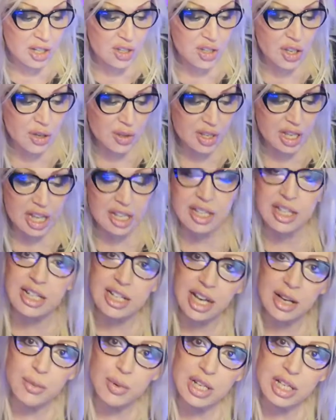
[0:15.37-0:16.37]
So
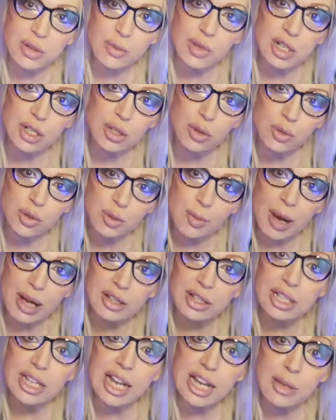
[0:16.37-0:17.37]
yesterday we talked
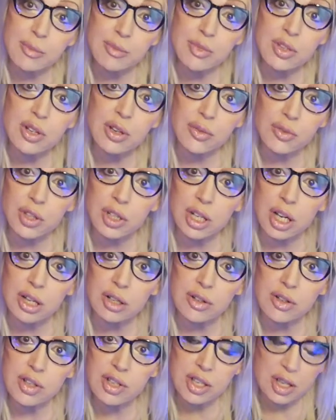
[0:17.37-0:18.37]
about the names of the
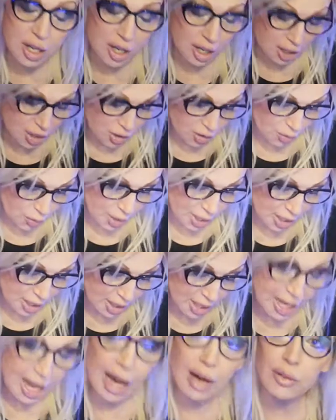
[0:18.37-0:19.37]
notes, and
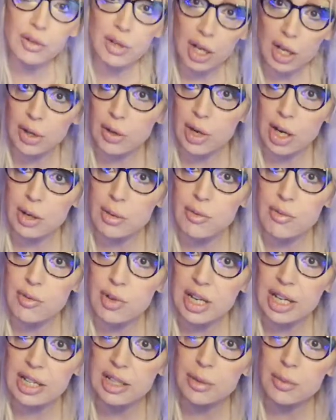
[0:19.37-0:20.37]
we now know,
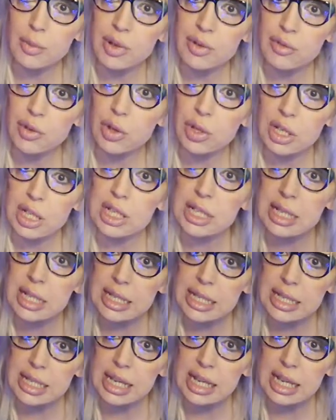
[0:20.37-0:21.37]
hopefully, that we've got a
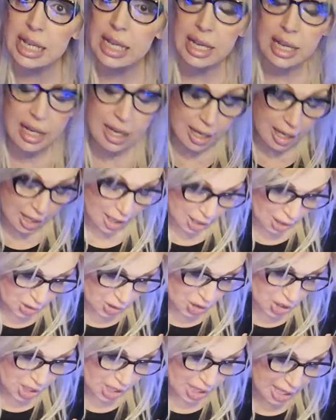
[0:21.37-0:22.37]
C, a
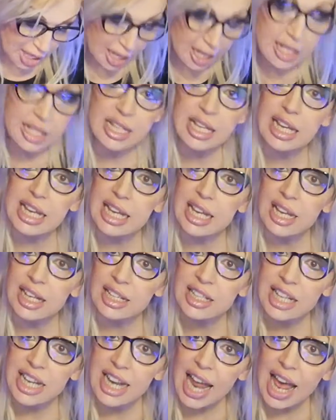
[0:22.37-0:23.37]
G, a D,
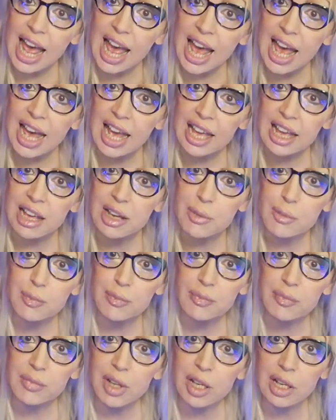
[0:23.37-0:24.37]
and an
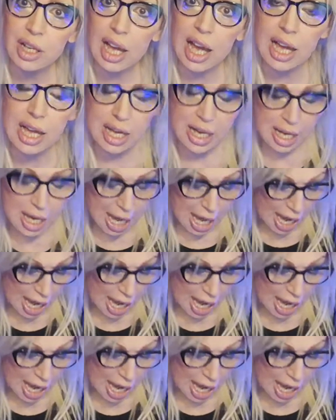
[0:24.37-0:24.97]
A, okay?